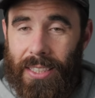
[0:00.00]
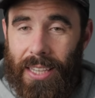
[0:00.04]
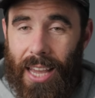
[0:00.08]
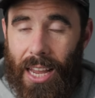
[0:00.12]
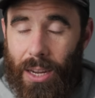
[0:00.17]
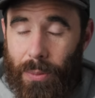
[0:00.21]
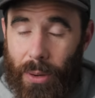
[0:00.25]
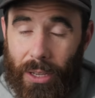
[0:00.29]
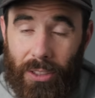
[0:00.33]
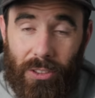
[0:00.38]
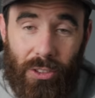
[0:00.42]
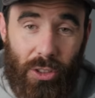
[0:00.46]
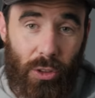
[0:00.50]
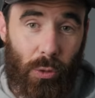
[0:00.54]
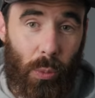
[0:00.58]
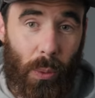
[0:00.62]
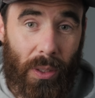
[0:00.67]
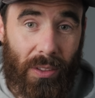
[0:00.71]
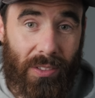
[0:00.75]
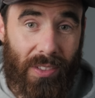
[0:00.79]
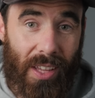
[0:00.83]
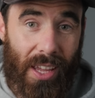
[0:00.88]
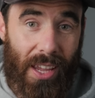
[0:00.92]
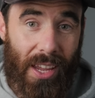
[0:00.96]
Anyways, just
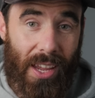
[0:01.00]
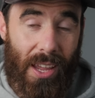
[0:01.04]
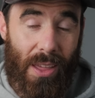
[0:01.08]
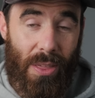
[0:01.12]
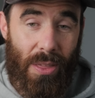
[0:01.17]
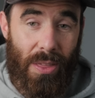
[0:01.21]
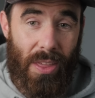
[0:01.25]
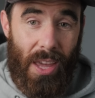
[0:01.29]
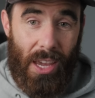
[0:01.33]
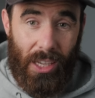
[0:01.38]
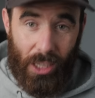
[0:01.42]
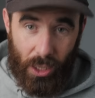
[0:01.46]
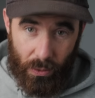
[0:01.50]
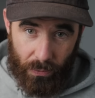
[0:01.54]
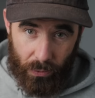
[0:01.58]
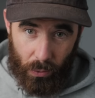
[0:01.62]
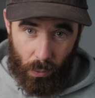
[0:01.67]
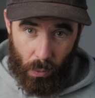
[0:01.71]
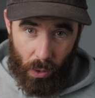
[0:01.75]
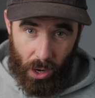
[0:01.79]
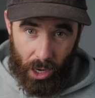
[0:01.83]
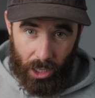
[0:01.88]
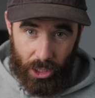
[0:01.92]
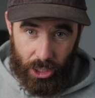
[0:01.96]
want to say thank you for
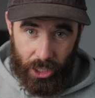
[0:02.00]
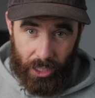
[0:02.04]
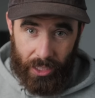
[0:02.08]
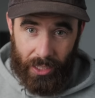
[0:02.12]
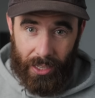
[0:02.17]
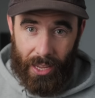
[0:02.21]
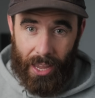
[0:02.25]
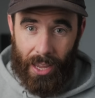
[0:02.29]
watching.